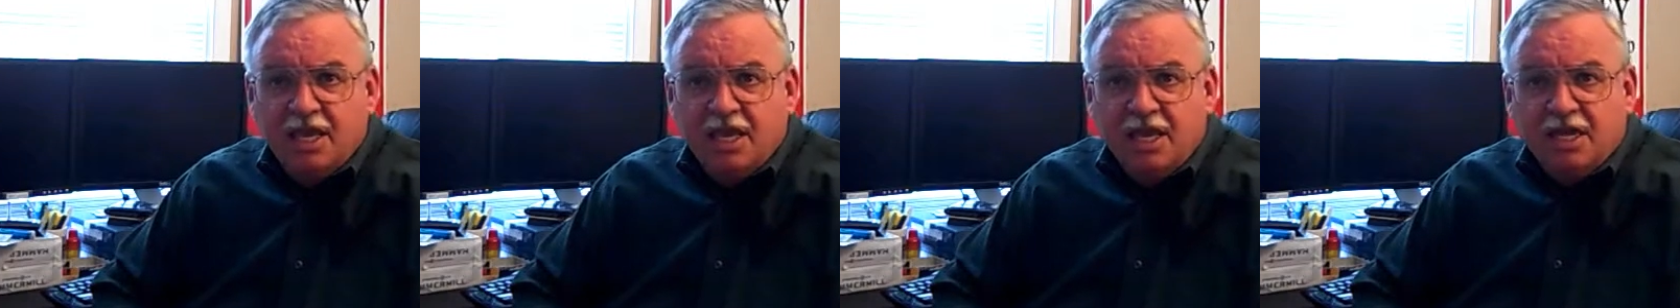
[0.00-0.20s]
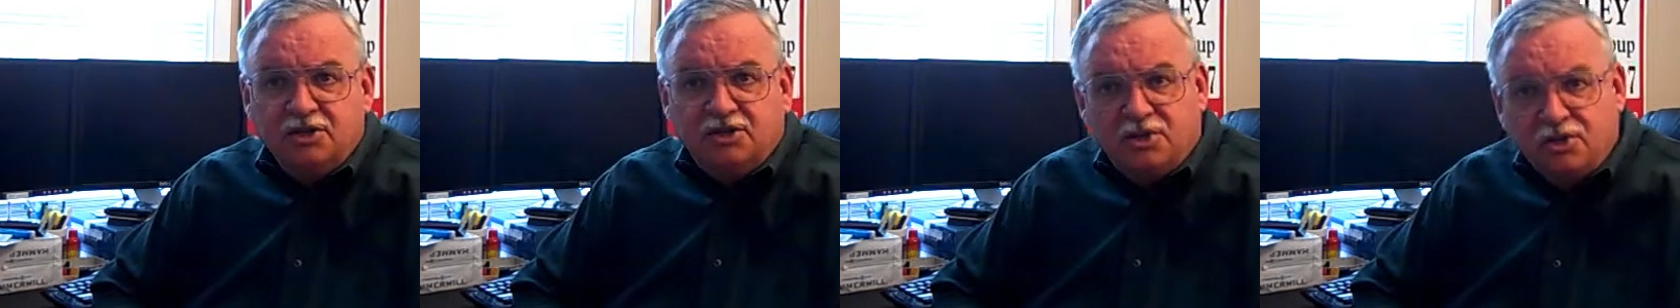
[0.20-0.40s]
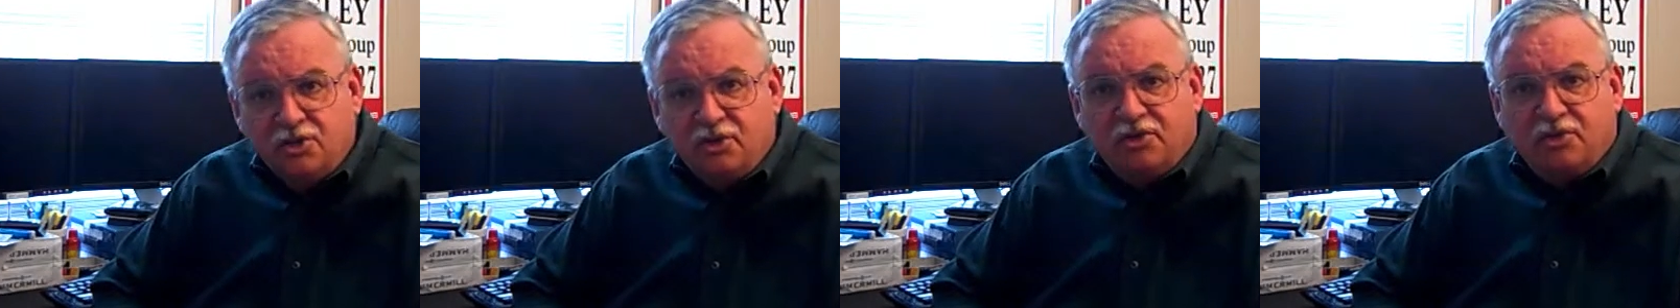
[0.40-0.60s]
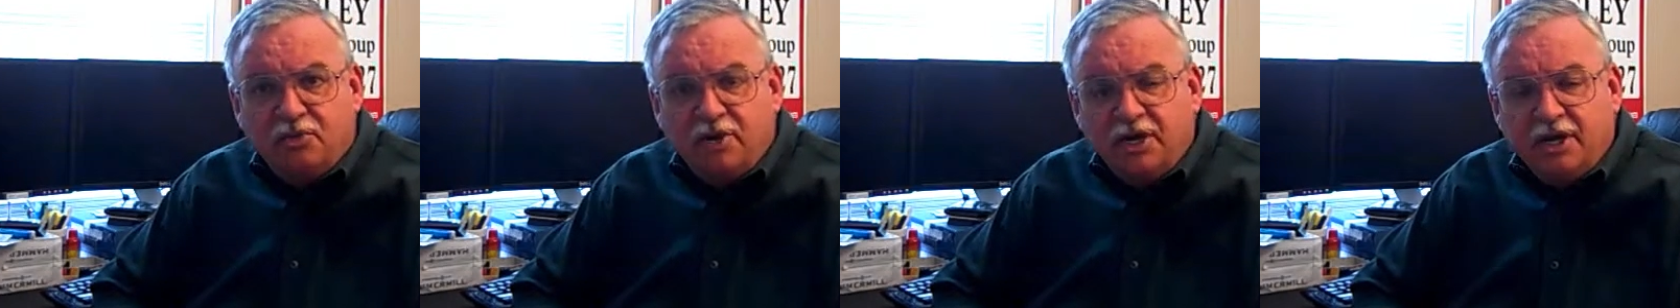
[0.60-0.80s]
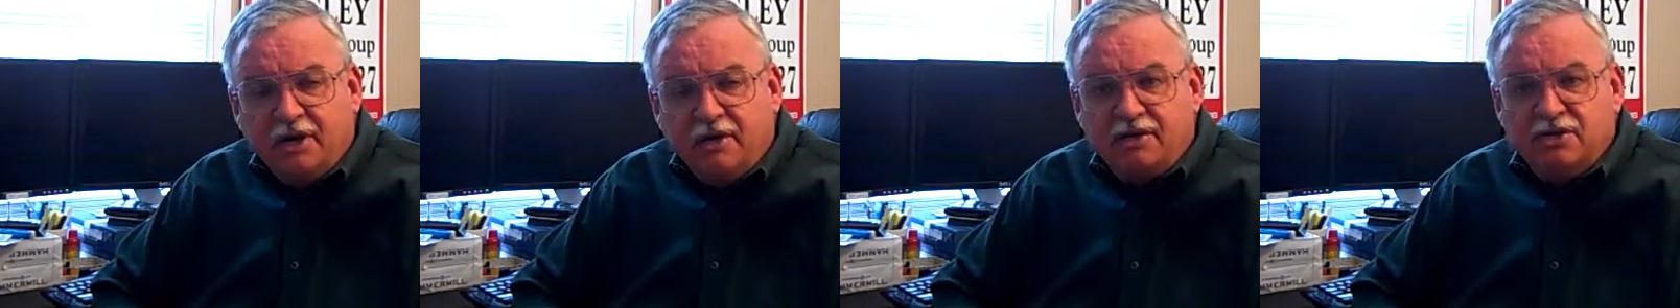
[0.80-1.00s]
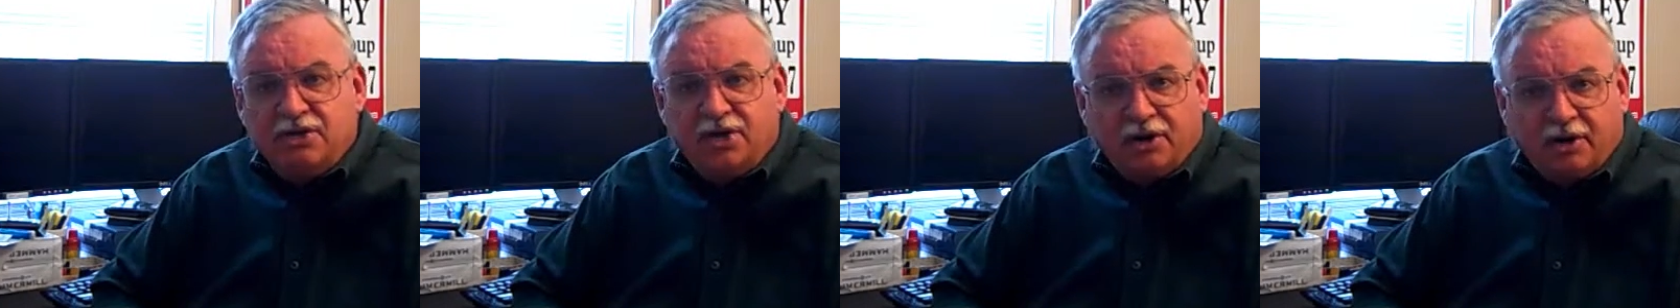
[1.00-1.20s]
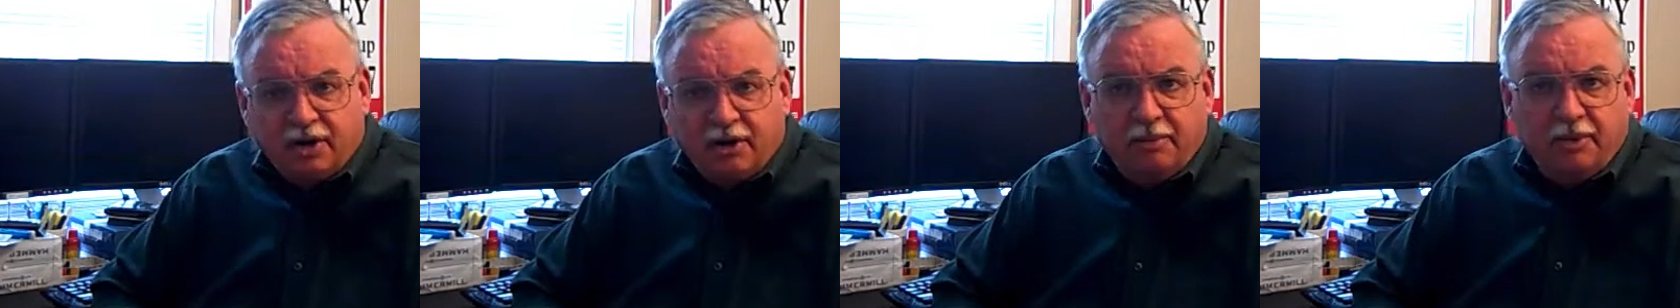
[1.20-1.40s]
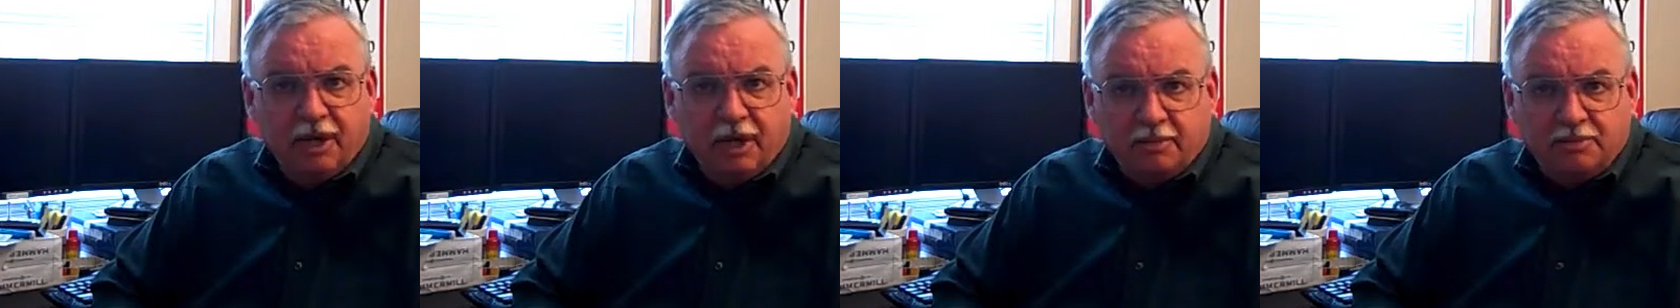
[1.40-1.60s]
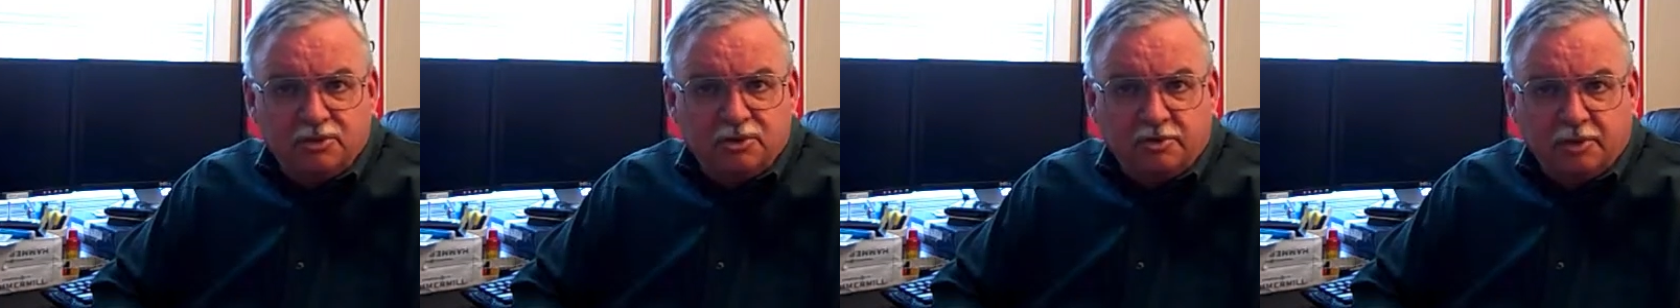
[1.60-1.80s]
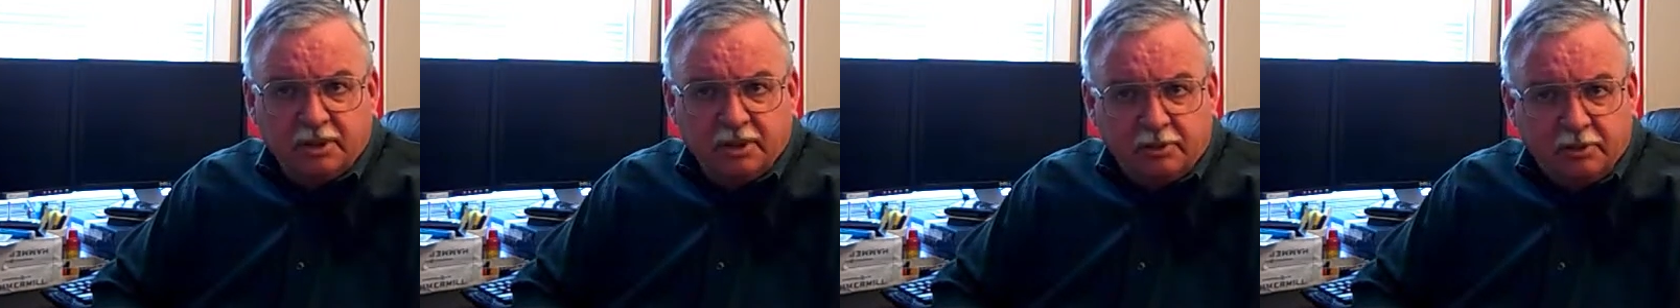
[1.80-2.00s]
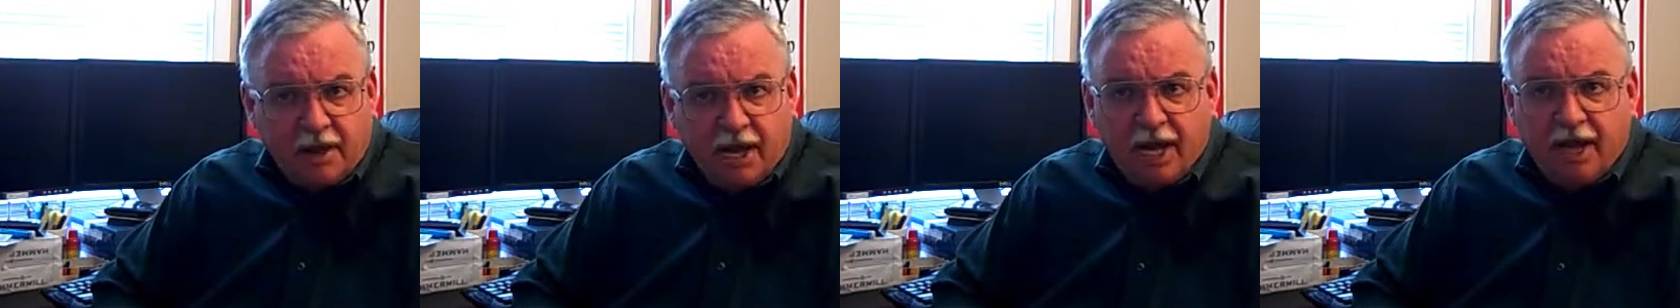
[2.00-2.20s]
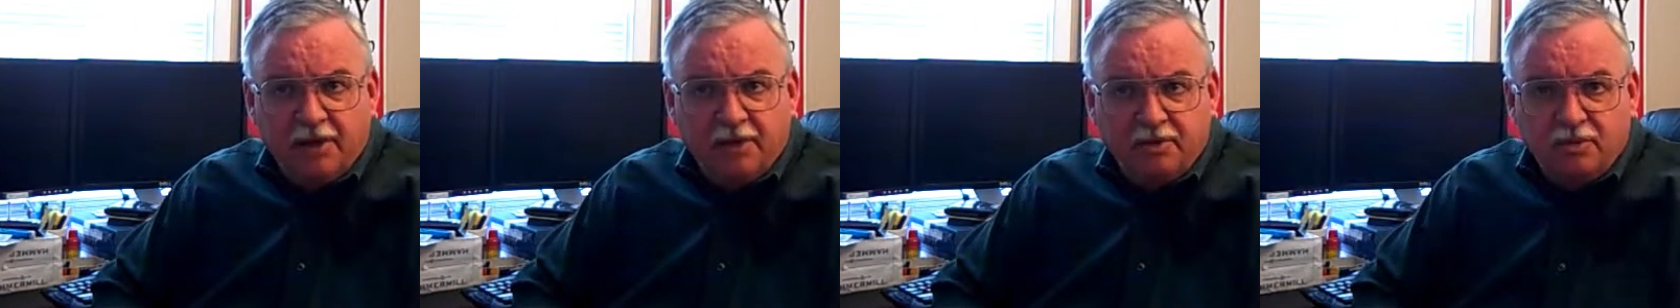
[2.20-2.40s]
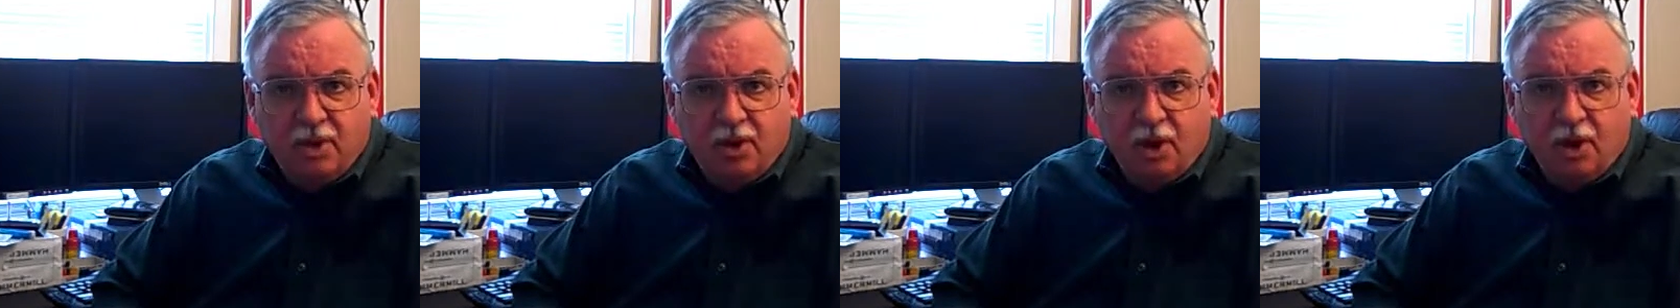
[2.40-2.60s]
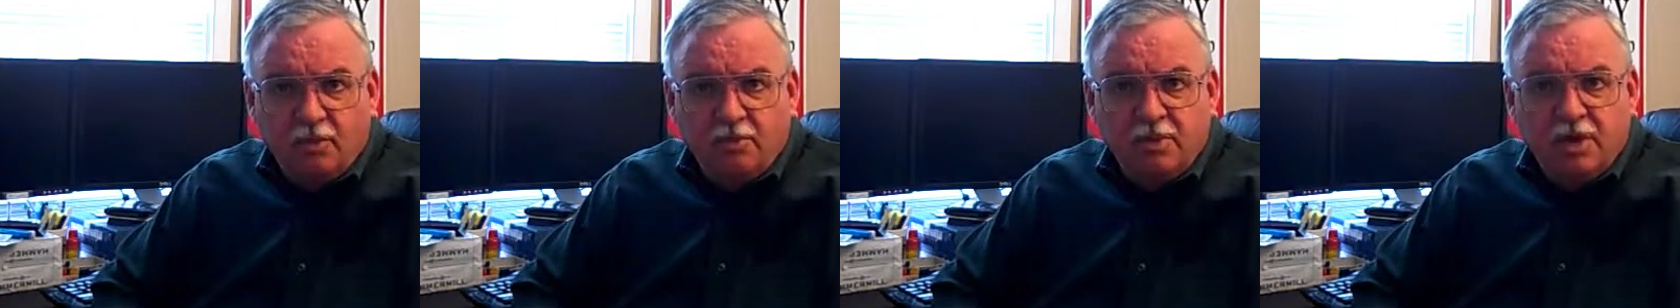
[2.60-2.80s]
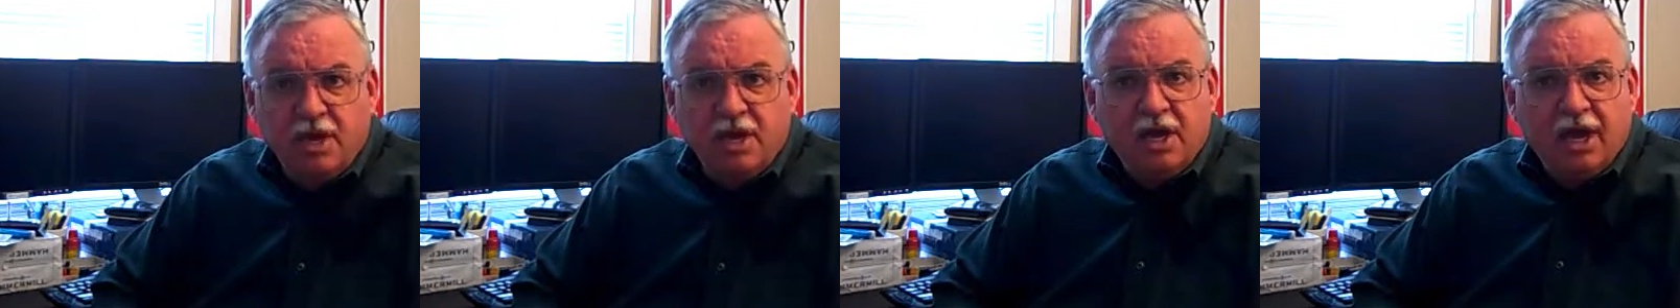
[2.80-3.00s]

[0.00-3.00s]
In 2 to 3 years, they're going to be eligible to buy a new home,